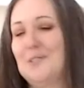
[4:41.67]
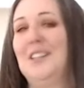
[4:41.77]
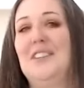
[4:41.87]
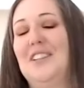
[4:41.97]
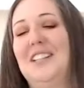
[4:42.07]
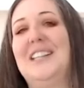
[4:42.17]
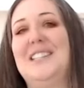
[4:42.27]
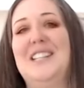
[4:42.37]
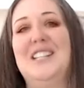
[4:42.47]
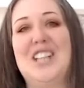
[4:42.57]
really, really
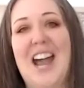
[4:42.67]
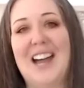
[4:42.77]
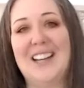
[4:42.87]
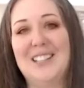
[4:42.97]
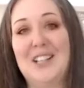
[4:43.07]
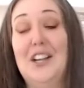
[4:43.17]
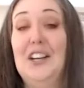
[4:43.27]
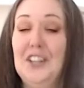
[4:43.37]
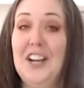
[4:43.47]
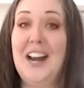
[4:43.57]
easy to check.
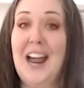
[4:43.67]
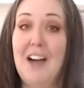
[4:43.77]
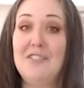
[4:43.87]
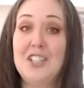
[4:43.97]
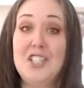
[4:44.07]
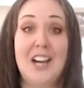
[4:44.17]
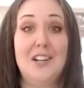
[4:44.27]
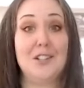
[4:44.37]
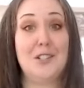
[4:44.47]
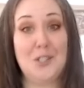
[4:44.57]
You're going to have to
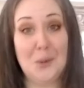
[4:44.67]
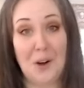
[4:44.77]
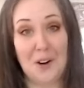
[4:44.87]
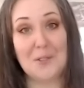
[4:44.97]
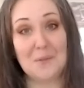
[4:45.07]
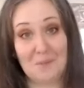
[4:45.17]
check your stool.